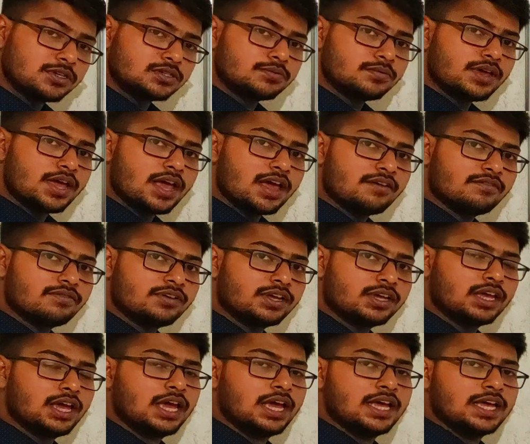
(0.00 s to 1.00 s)
must be
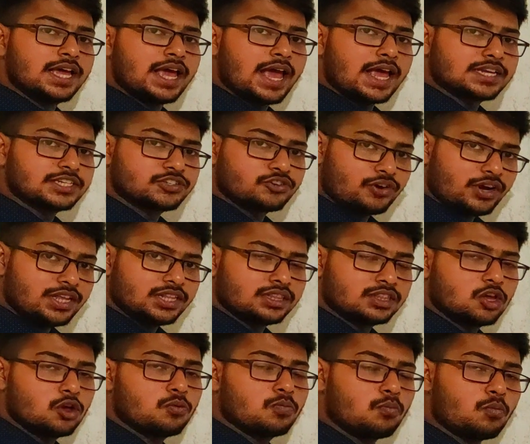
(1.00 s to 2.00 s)
having
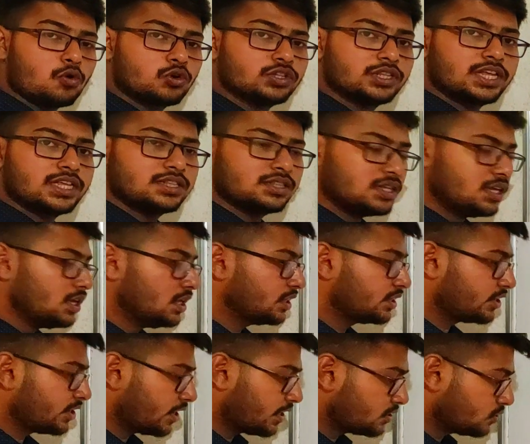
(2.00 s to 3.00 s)
strength more than
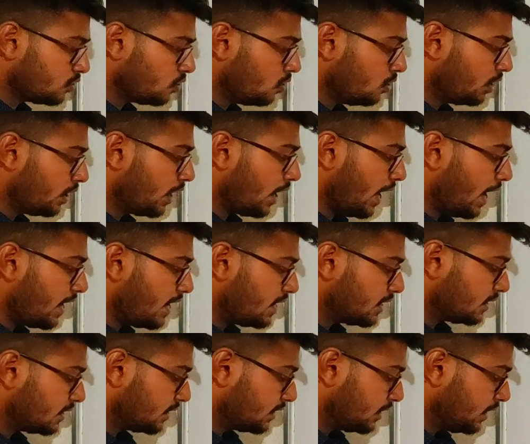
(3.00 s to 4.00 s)
the threshold
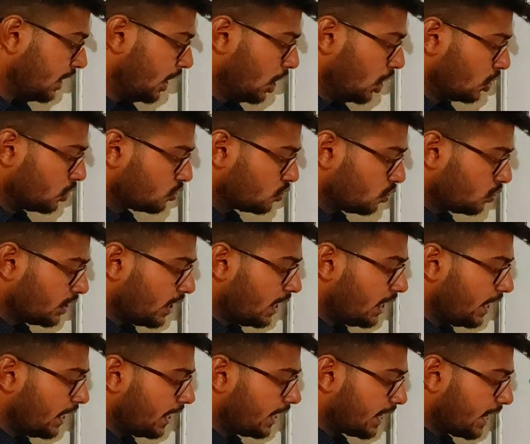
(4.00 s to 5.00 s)
energy so
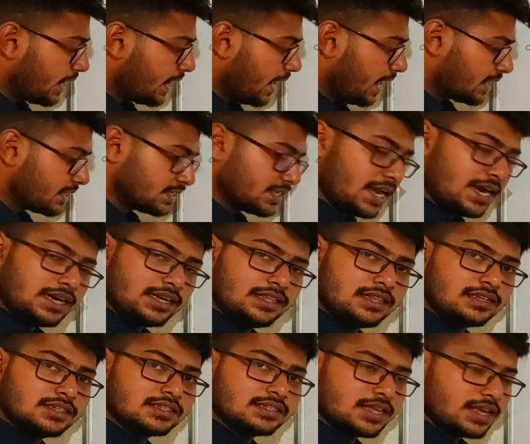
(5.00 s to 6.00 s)
that it can
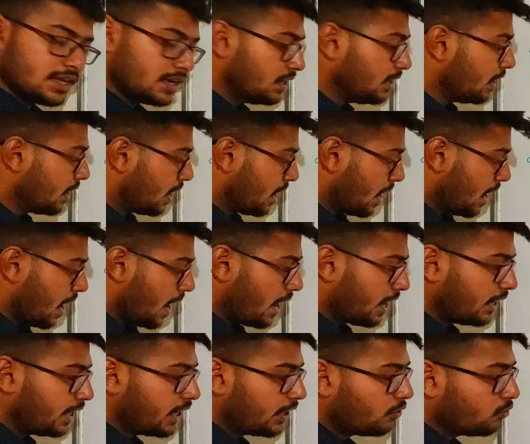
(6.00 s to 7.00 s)
excite the cell,
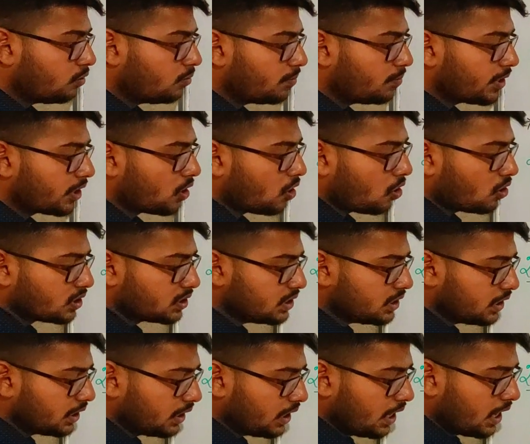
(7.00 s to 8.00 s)
and it will be
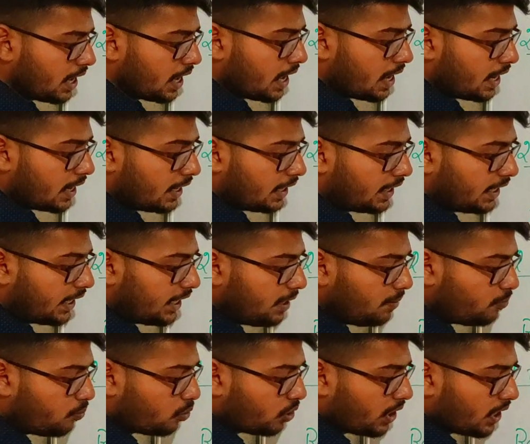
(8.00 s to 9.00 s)
causing
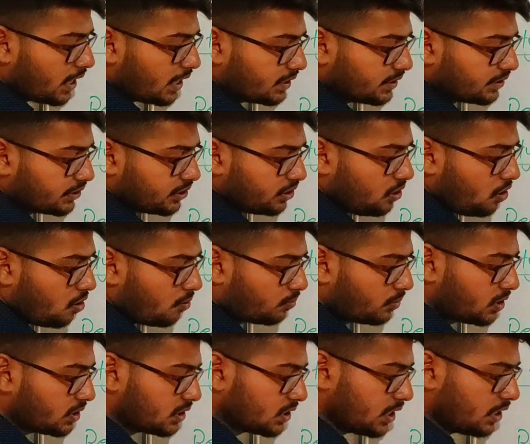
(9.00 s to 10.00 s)
depolarization
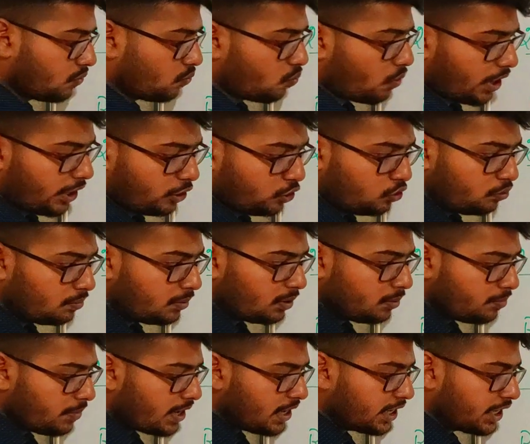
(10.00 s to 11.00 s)
of the cell. What do you
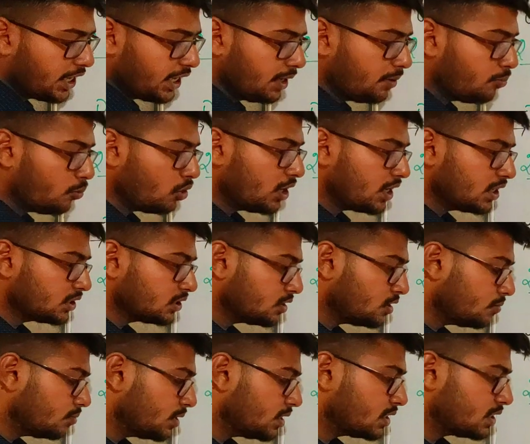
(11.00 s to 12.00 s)
mean by
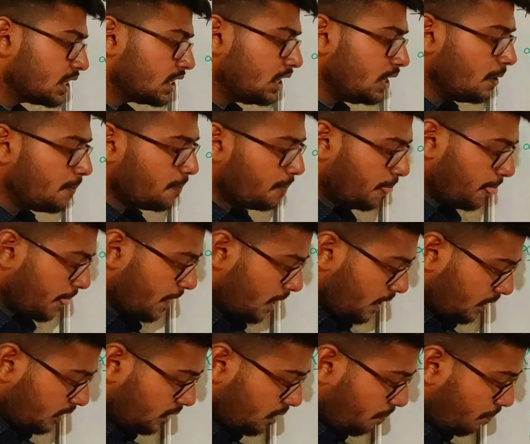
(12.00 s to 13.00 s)
depolarization of the cell?
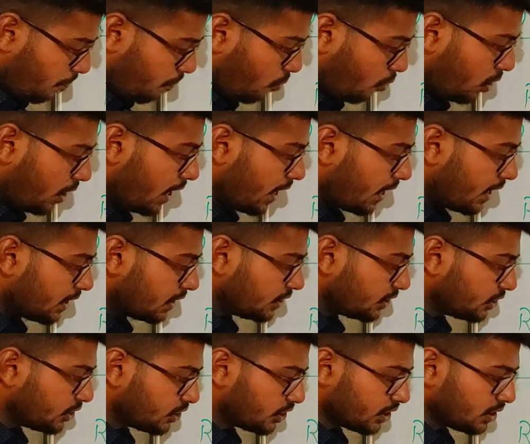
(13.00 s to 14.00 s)
The
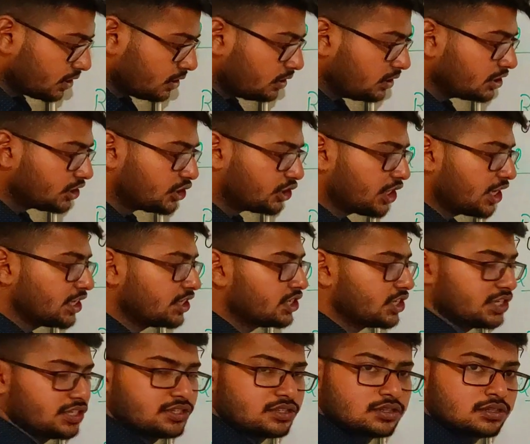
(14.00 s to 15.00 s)
polarization
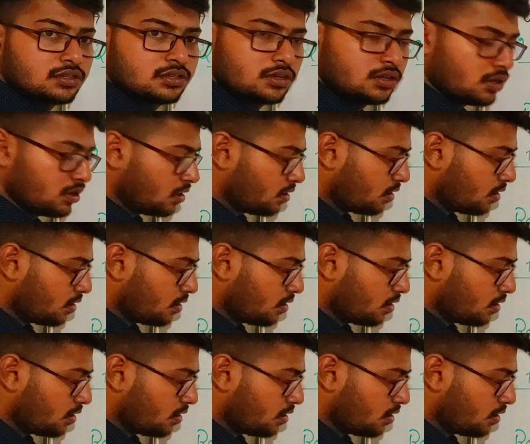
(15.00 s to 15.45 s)
changes